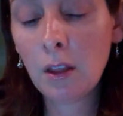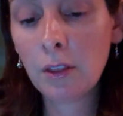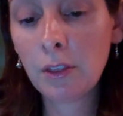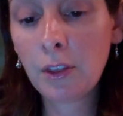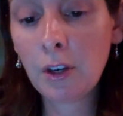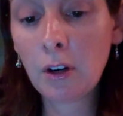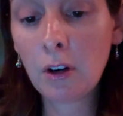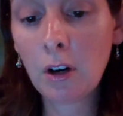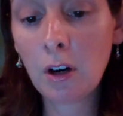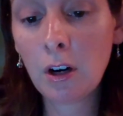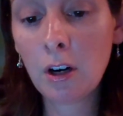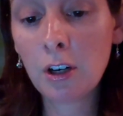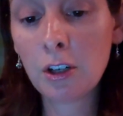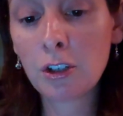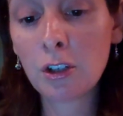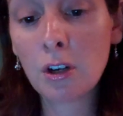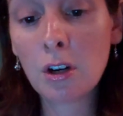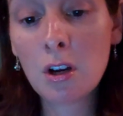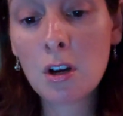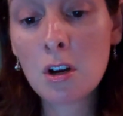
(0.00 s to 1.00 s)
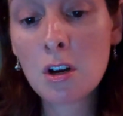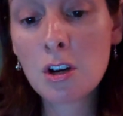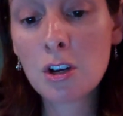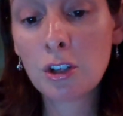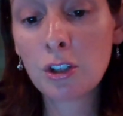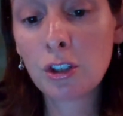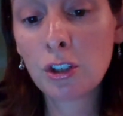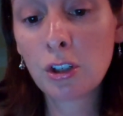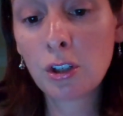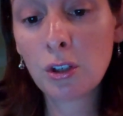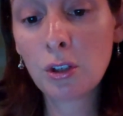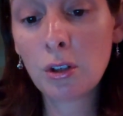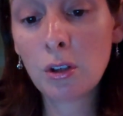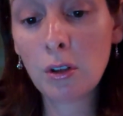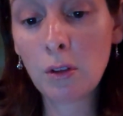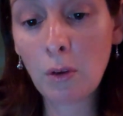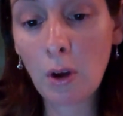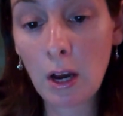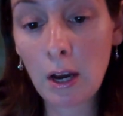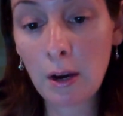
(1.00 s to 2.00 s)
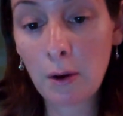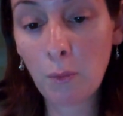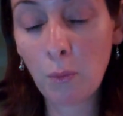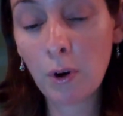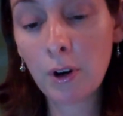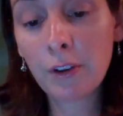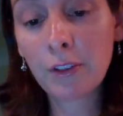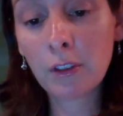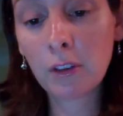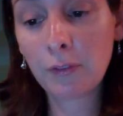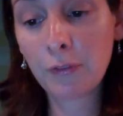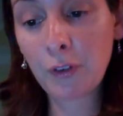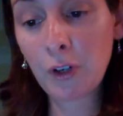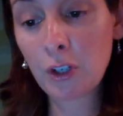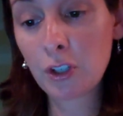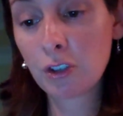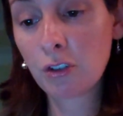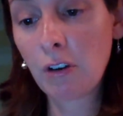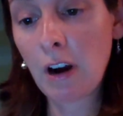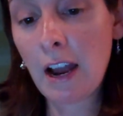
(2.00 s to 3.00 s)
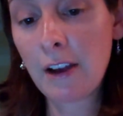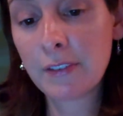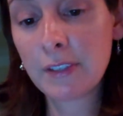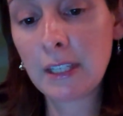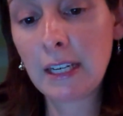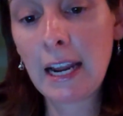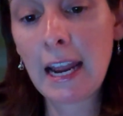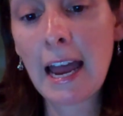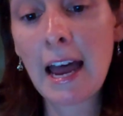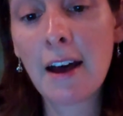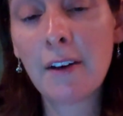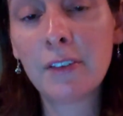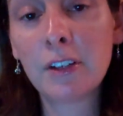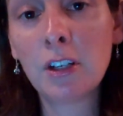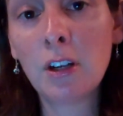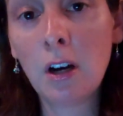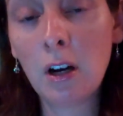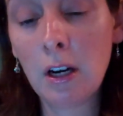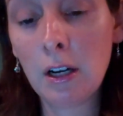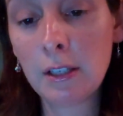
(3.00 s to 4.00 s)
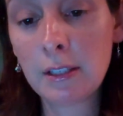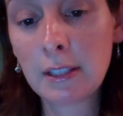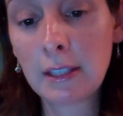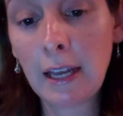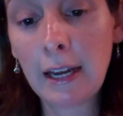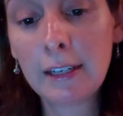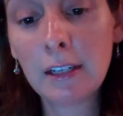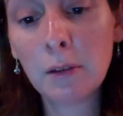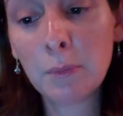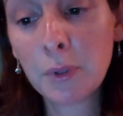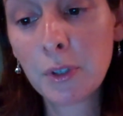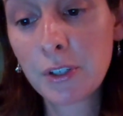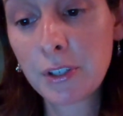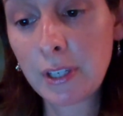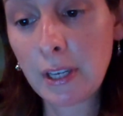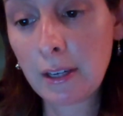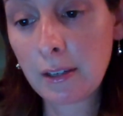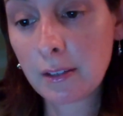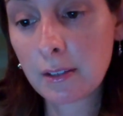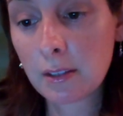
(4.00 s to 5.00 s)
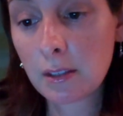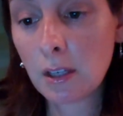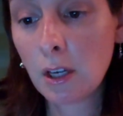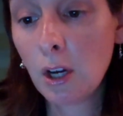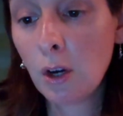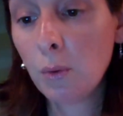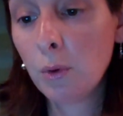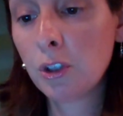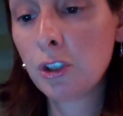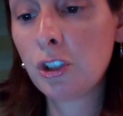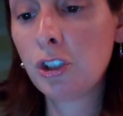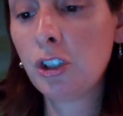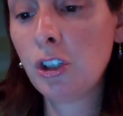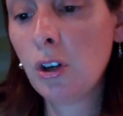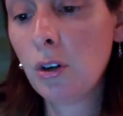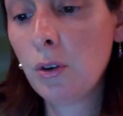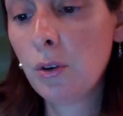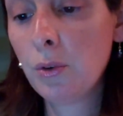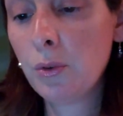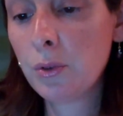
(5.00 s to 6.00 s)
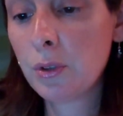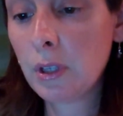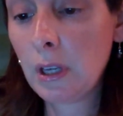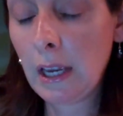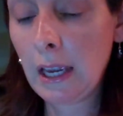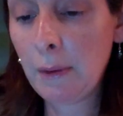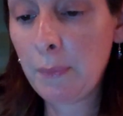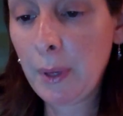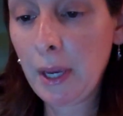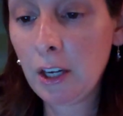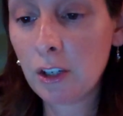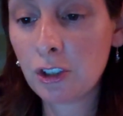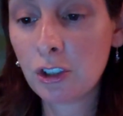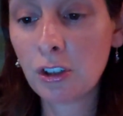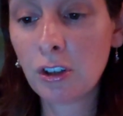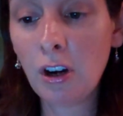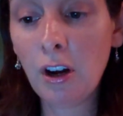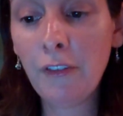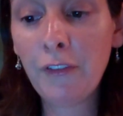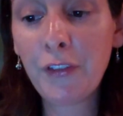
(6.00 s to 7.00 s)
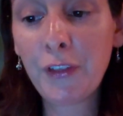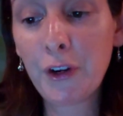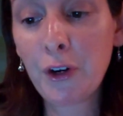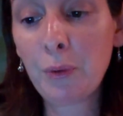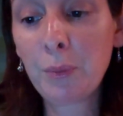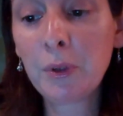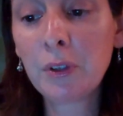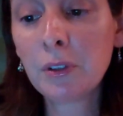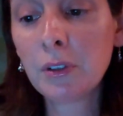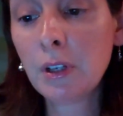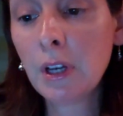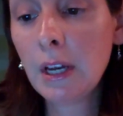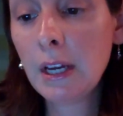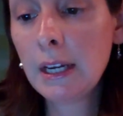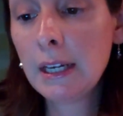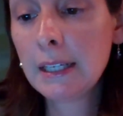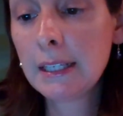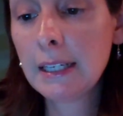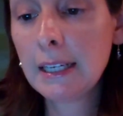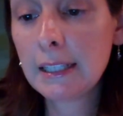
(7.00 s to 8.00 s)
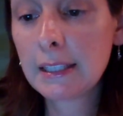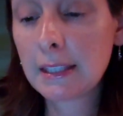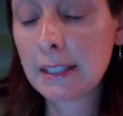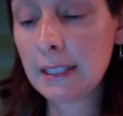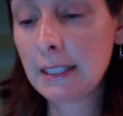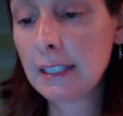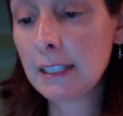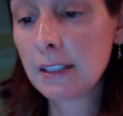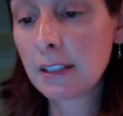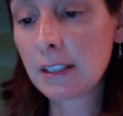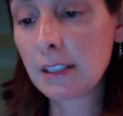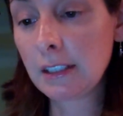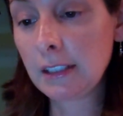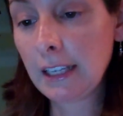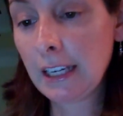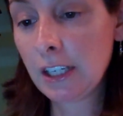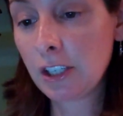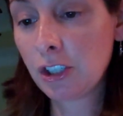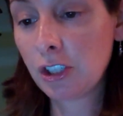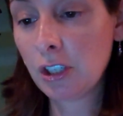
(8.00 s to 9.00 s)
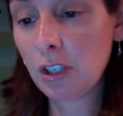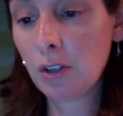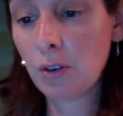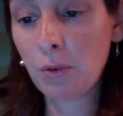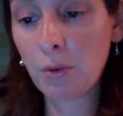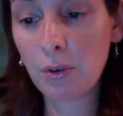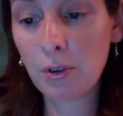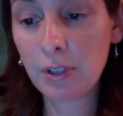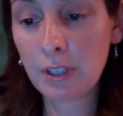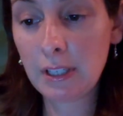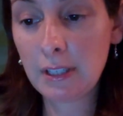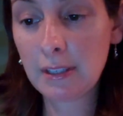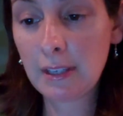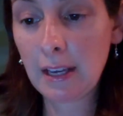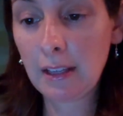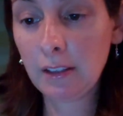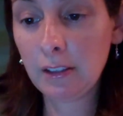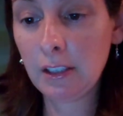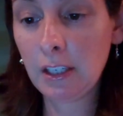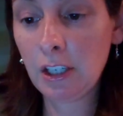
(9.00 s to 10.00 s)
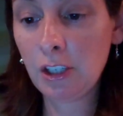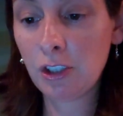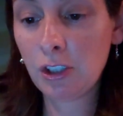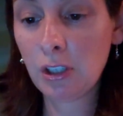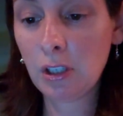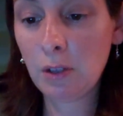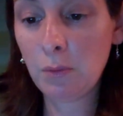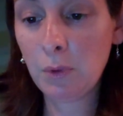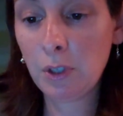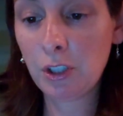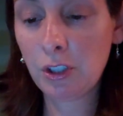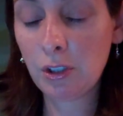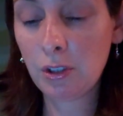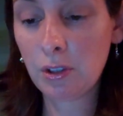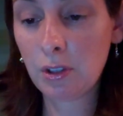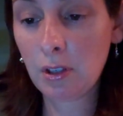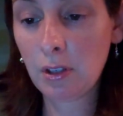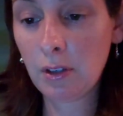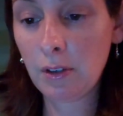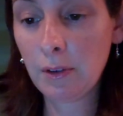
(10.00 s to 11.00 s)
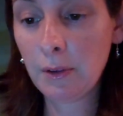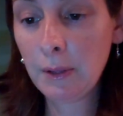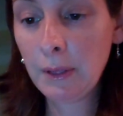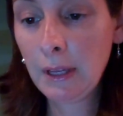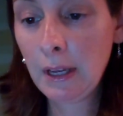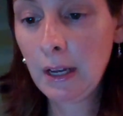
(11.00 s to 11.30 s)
There are one of the first graphs that I have in slide number 6, which shows a picture of thermal distillation or desalination, which is the